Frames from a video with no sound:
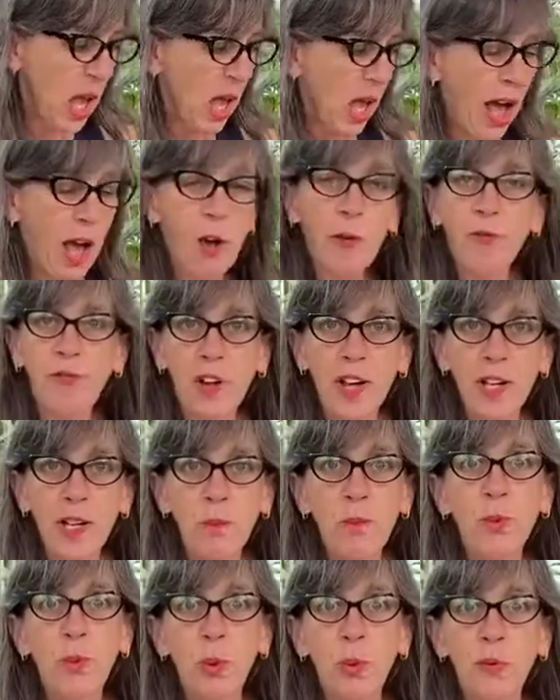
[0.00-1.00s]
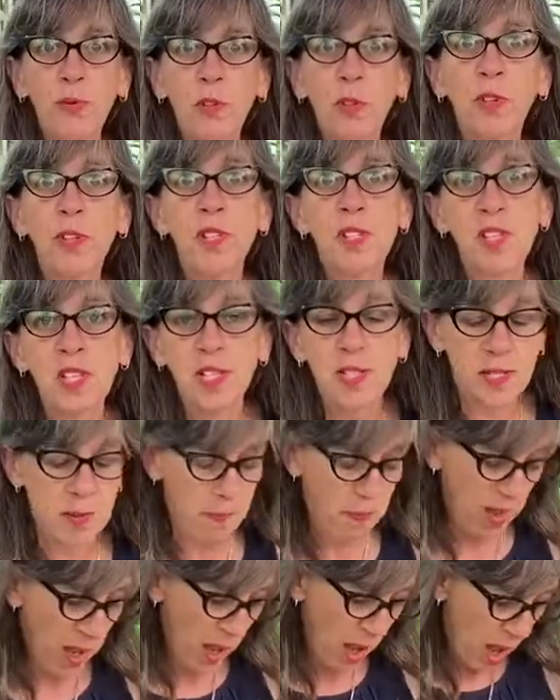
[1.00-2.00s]
how fun and beautiful this is.
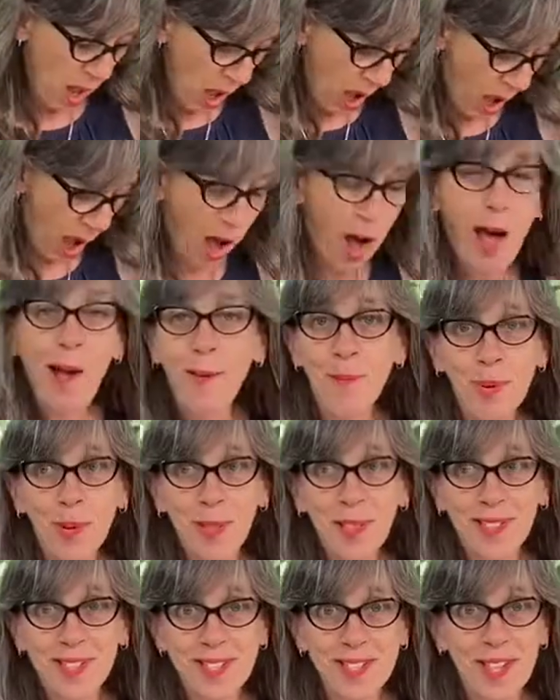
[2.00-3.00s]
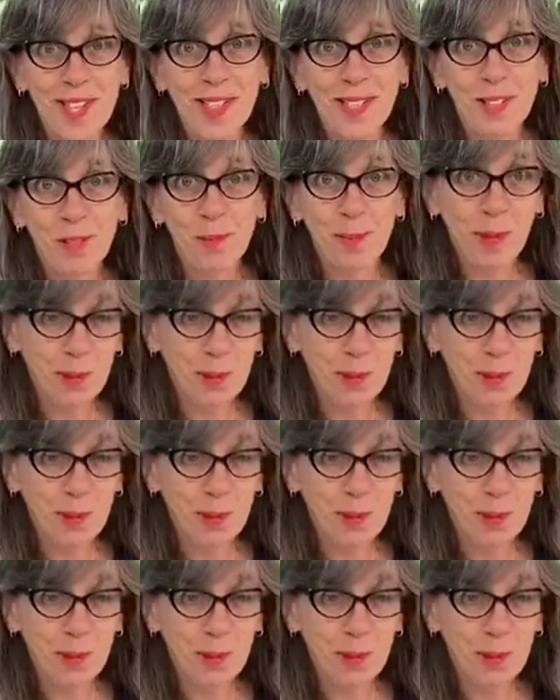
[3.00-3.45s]
I'm pretty excited about